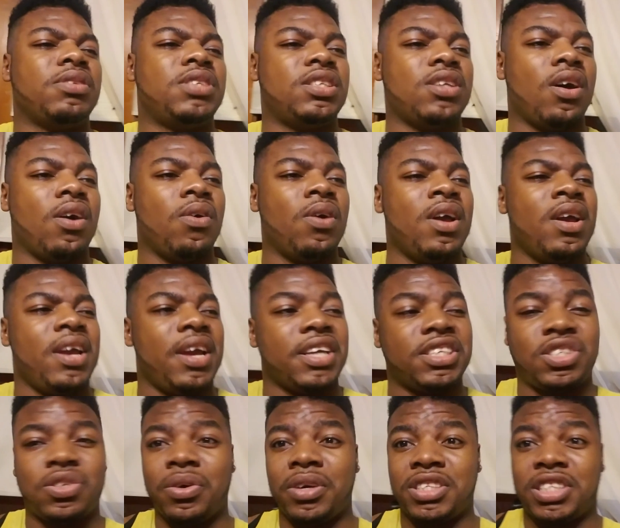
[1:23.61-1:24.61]
So it
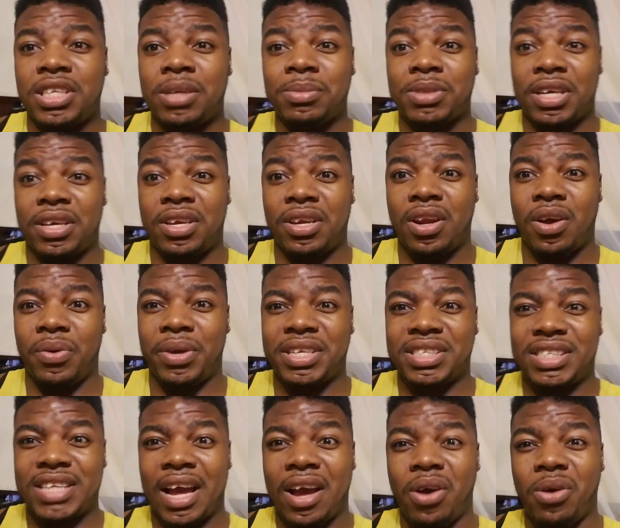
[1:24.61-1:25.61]
sort of seems like, you know,
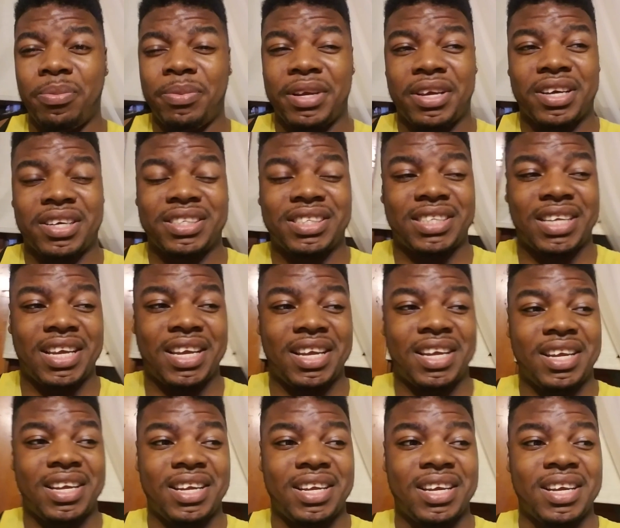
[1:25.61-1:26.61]
he's down because
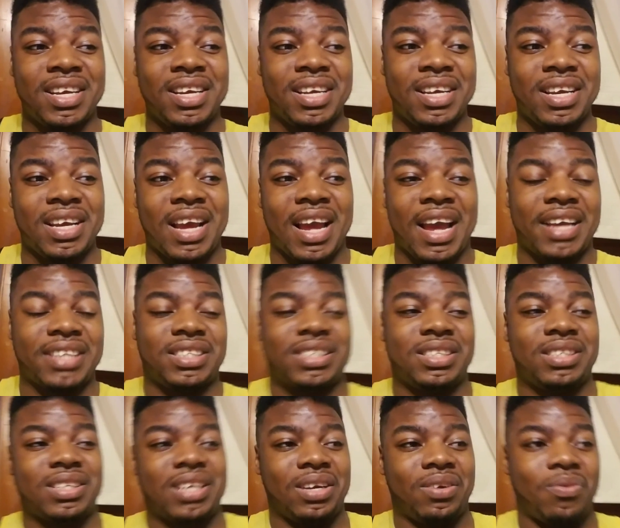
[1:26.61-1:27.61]
he
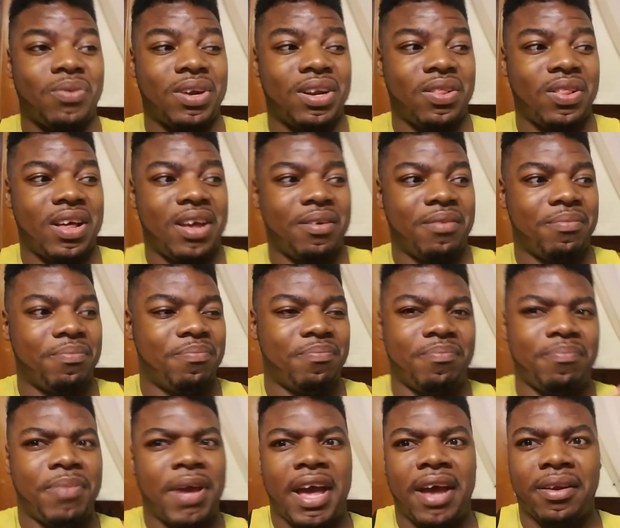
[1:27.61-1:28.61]
hasn't like won a lot of
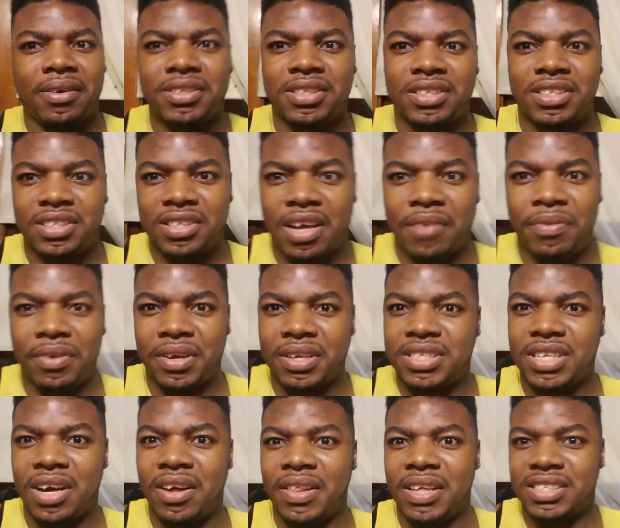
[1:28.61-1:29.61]
battles and stuff. You could
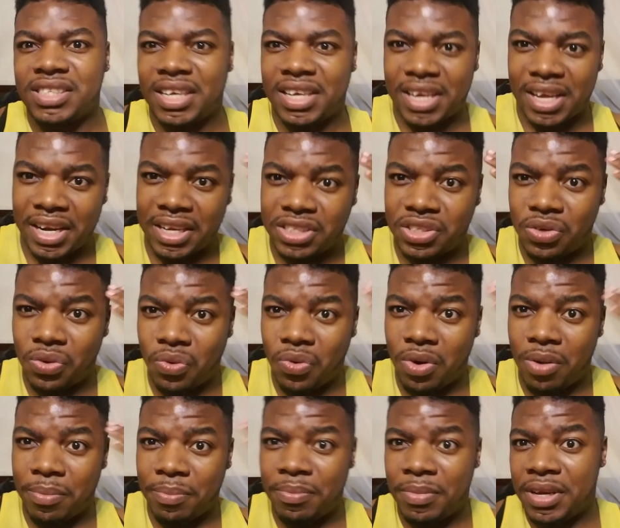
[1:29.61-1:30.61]
tell that's like getting to
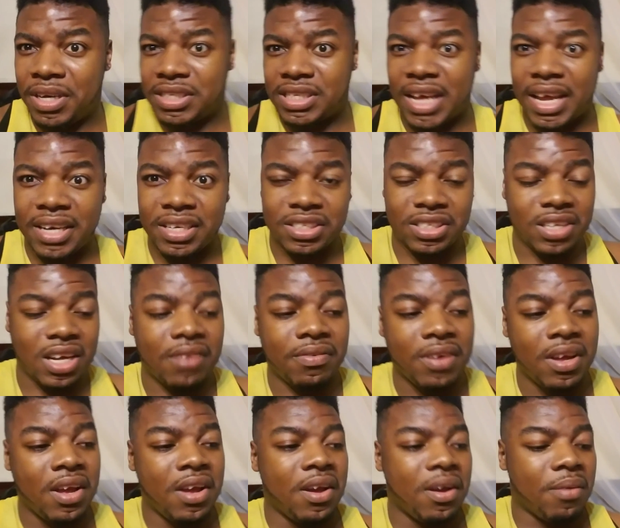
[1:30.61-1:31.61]
him in his head and
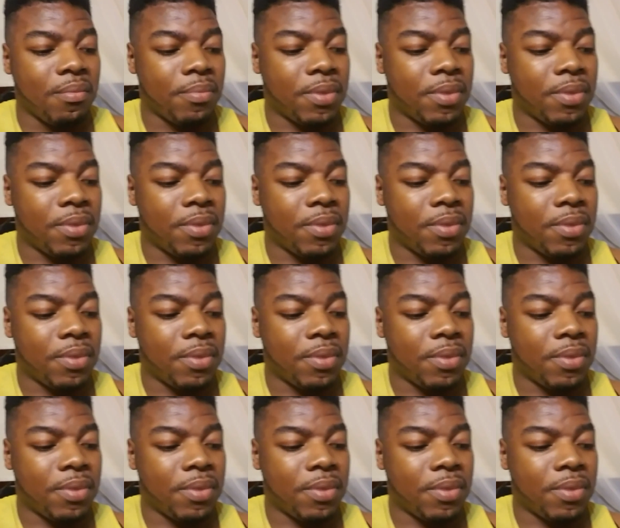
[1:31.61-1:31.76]
stuff.